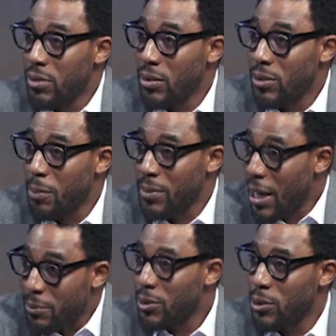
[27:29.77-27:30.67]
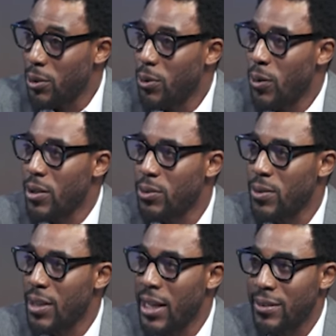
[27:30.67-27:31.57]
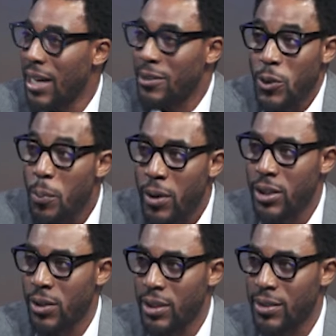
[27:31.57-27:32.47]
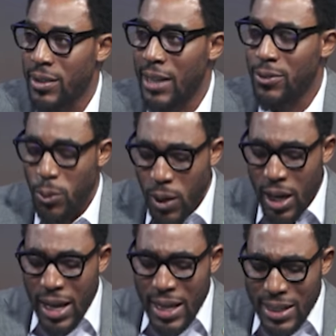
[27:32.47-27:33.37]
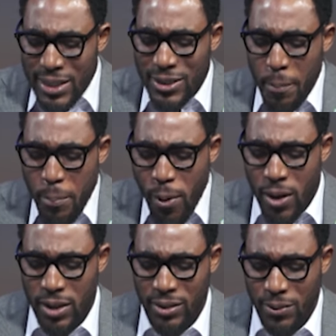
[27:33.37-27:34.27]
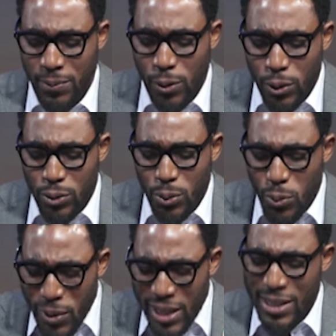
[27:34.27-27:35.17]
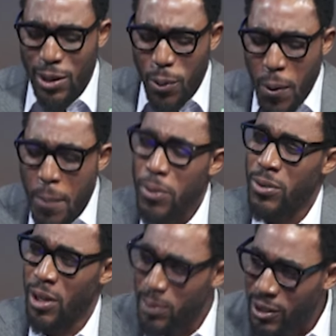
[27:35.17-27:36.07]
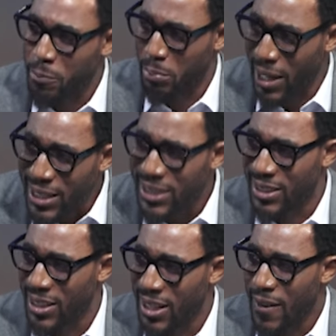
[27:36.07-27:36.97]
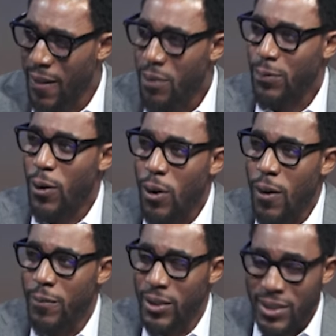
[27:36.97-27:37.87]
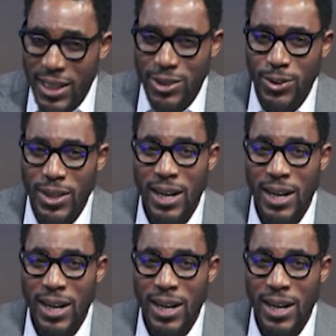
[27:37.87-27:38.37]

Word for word: sometimes, you know, going through things that nobody understands. So it is important for us to really open up the space for conversation.